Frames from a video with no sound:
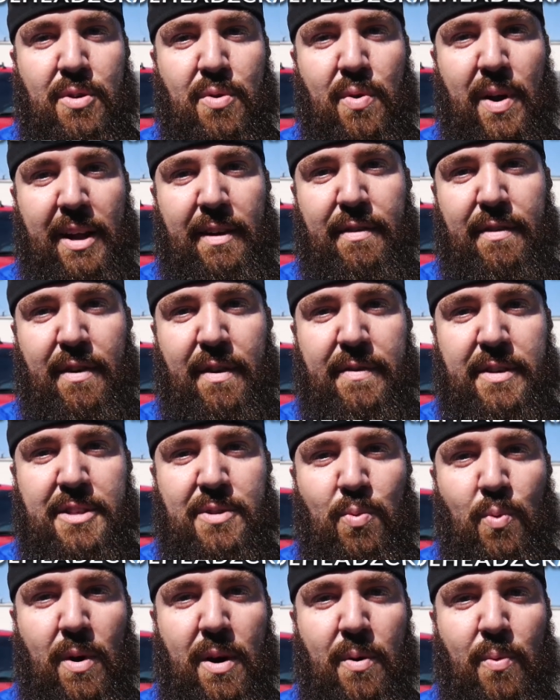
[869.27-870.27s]
crate
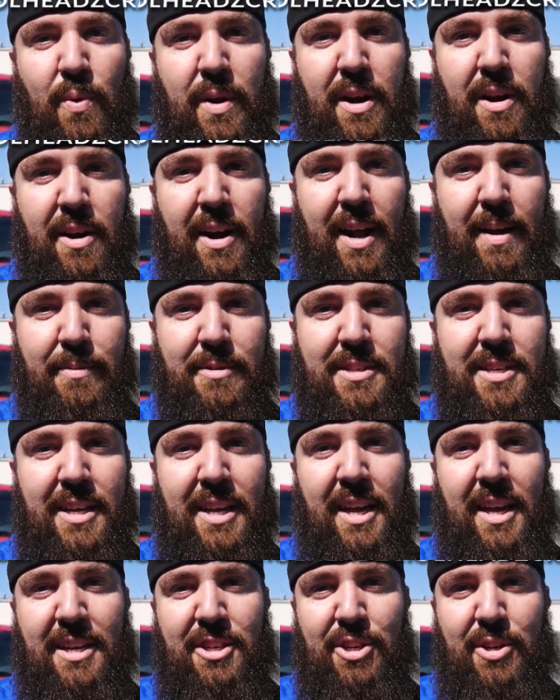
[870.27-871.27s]
service where we are able to
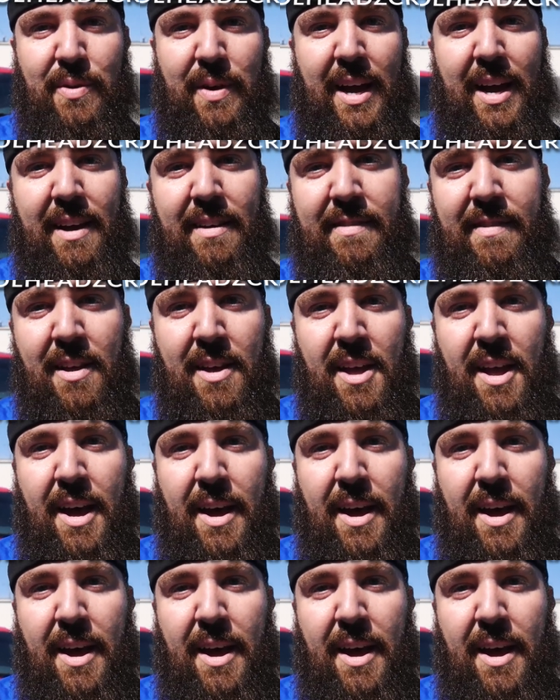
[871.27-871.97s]
get you guys